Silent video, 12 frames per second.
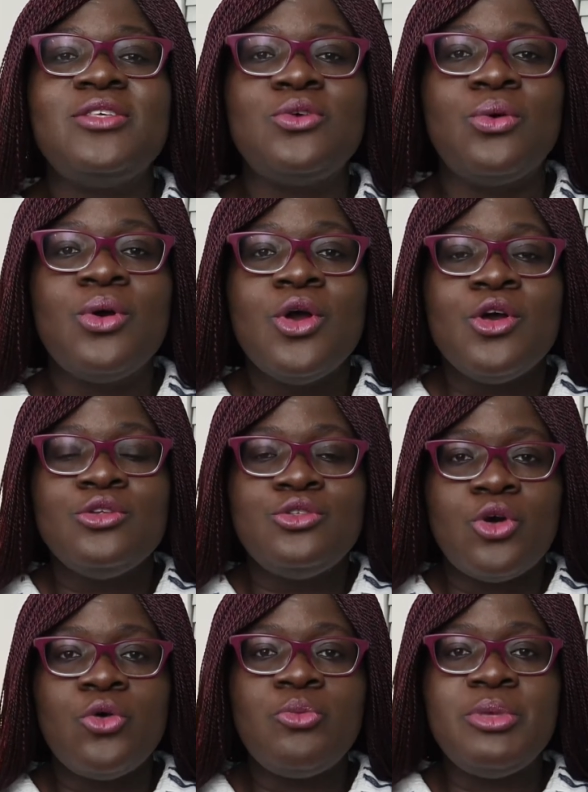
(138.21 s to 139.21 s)
So
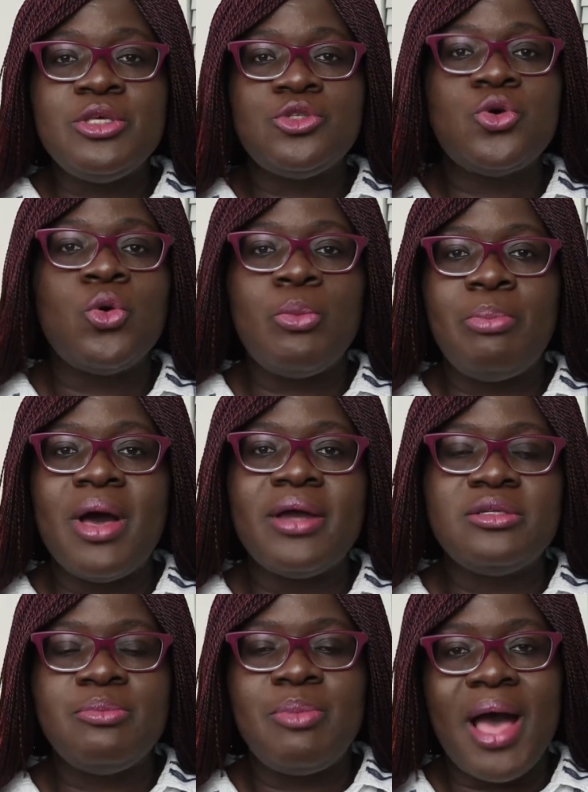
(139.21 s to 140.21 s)
don't be so
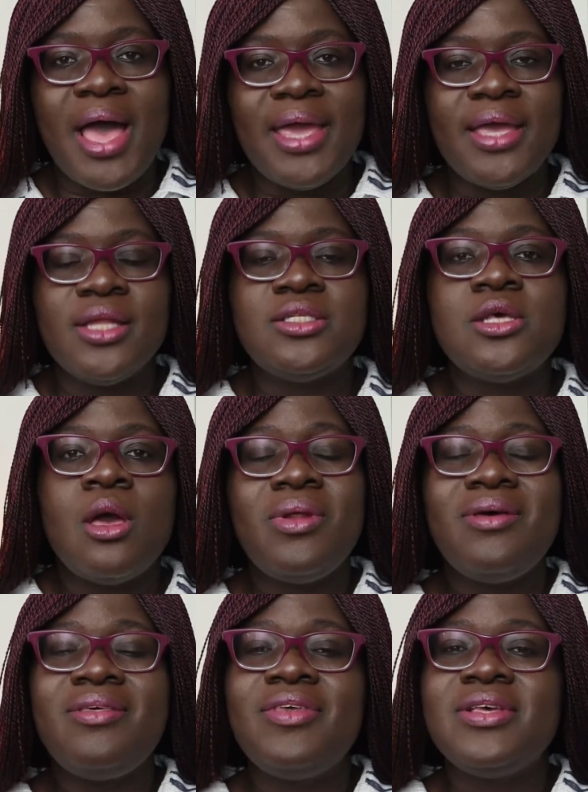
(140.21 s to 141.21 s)
bugged by it.
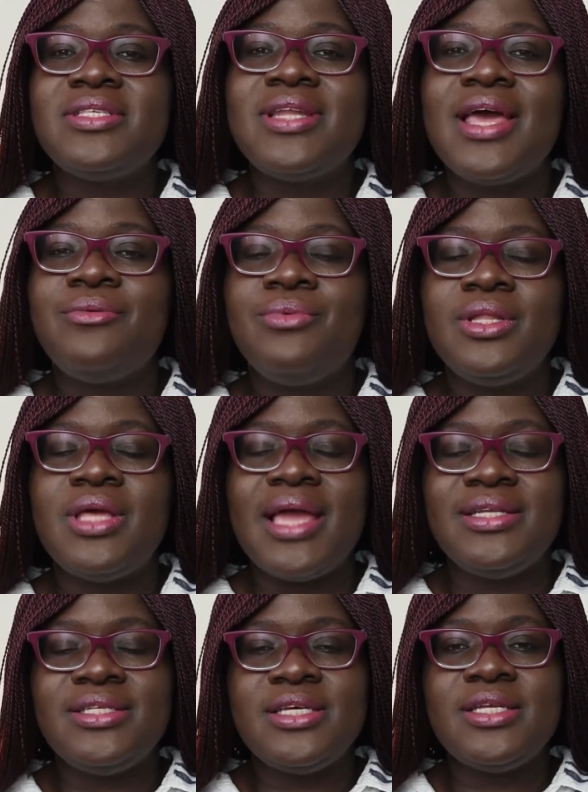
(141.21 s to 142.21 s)
One of the things that I really,
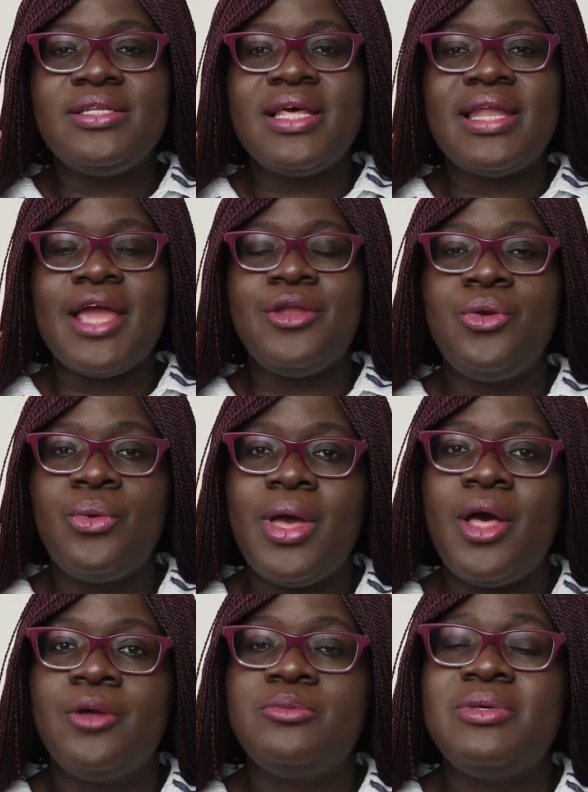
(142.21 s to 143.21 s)
I did that I know
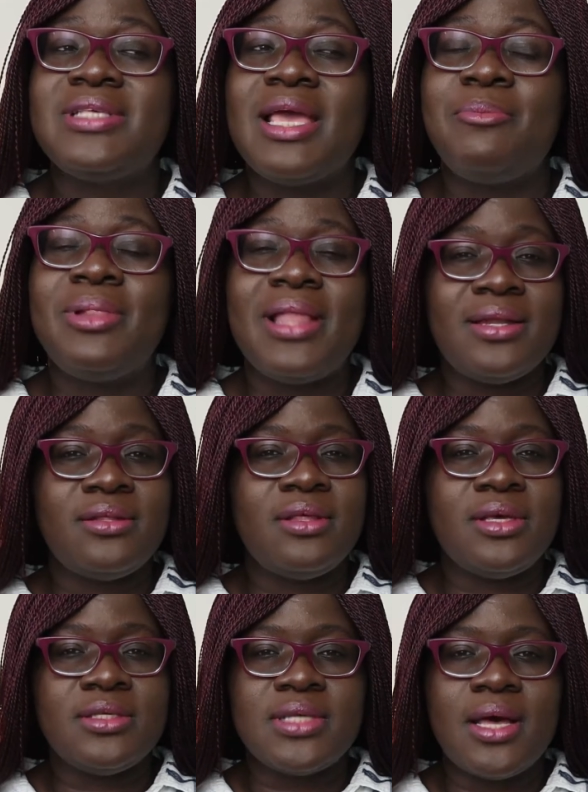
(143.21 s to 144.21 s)
helped me is I planned
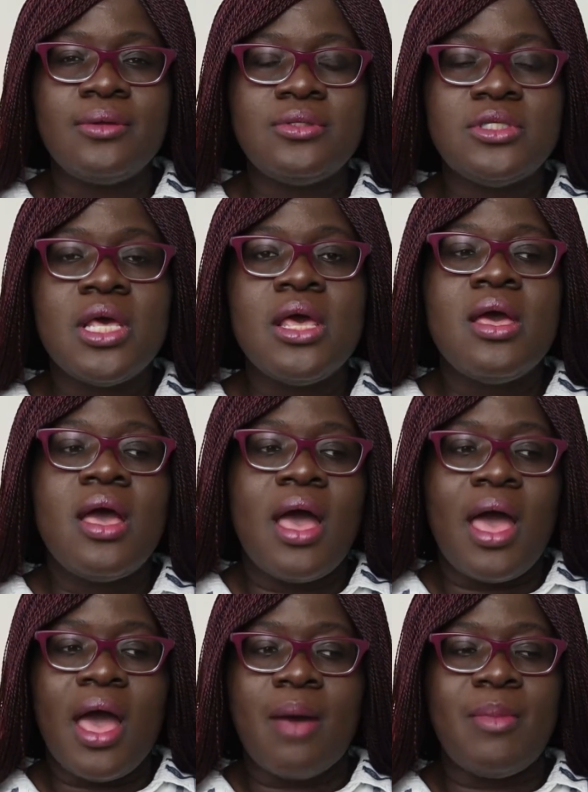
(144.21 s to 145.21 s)
things out.
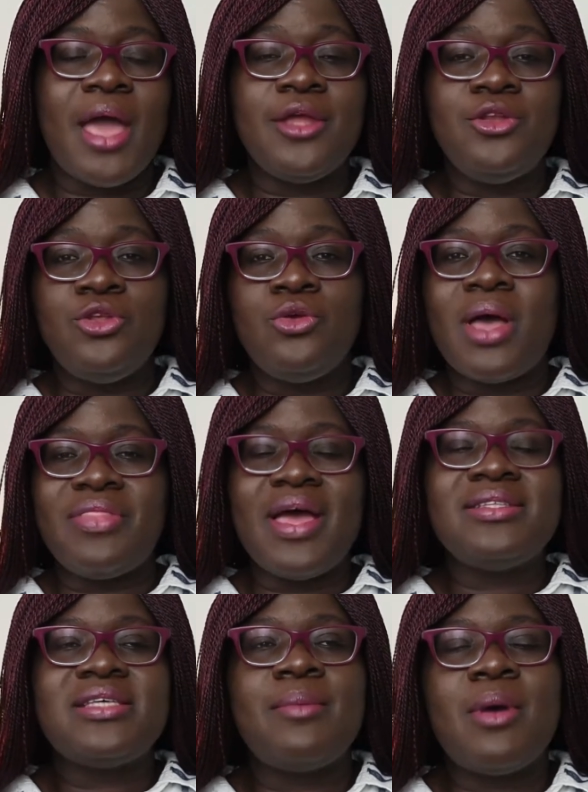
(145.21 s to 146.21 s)
Um, I knew at
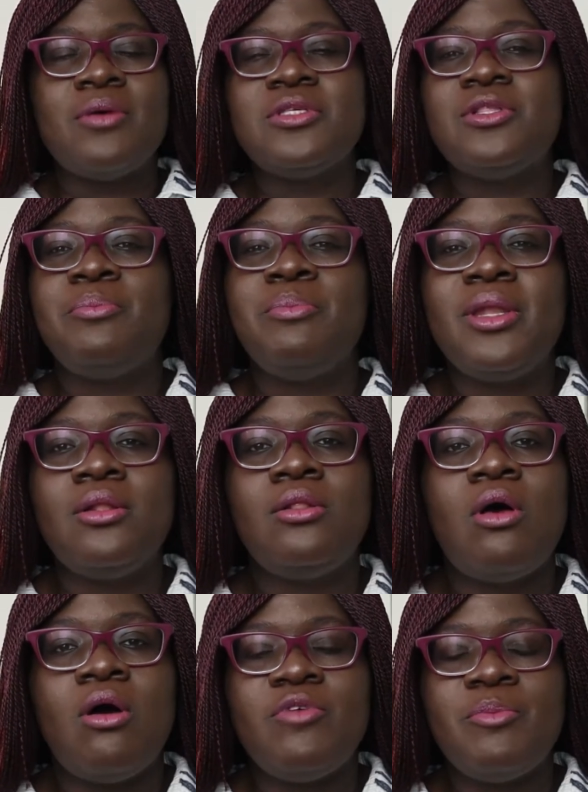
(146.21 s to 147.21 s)
that time I was in the
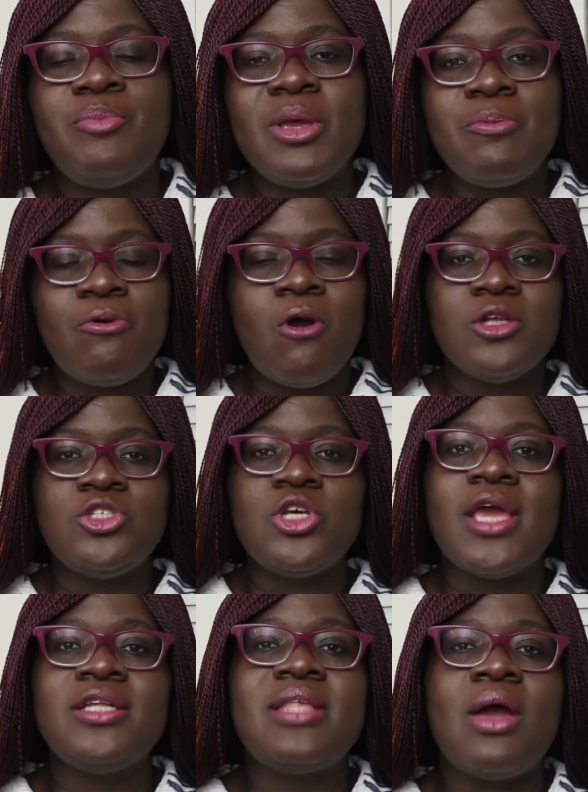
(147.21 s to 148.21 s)
middle of a big
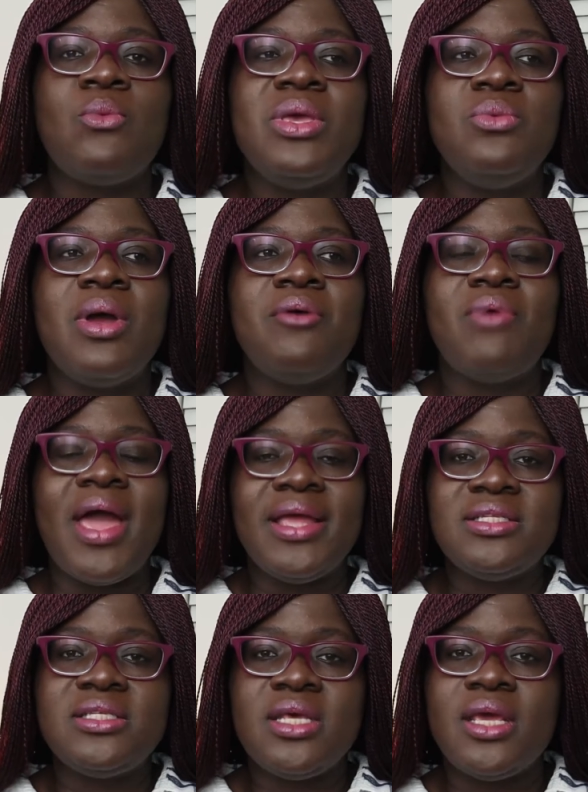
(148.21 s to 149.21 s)
project that we were
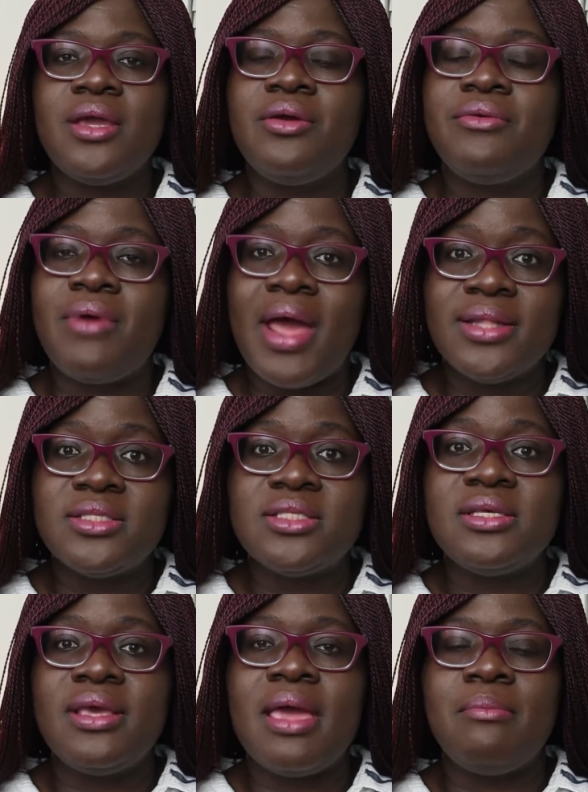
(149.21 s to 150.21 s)
writing
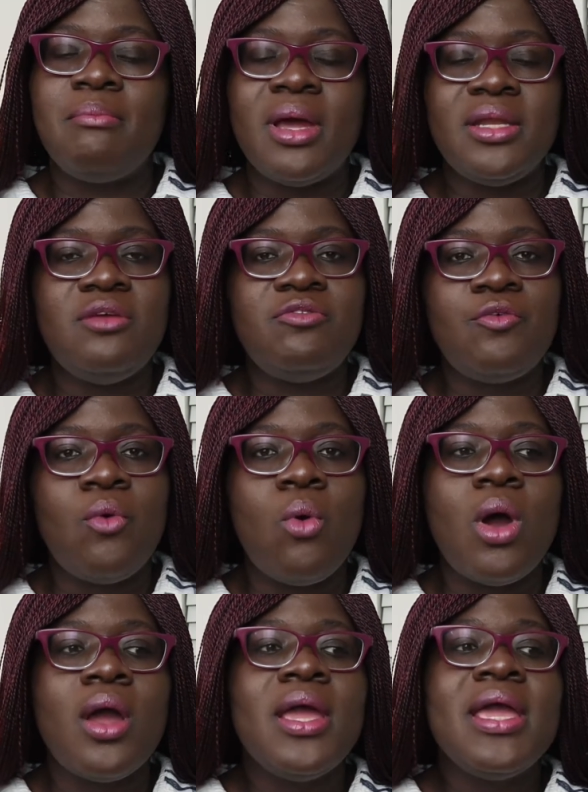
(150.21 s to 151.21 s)
grants to get money for.